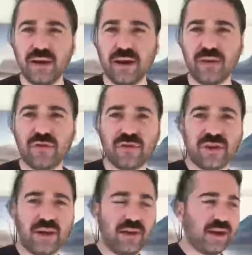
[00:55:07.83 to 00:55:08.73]
It's just
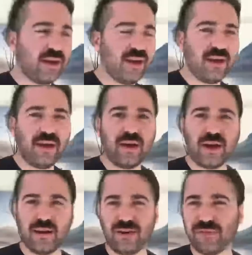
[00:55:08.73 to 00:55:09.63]
there like,
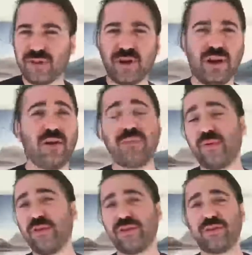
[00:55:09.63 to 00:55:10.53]
and I love
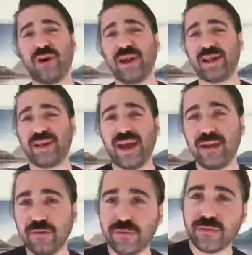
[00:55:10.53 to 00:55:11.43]
putting the title at the
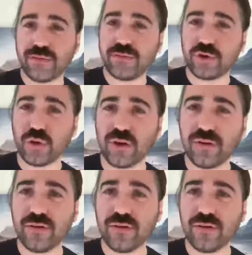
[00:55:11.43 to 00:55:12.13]
end of shorts.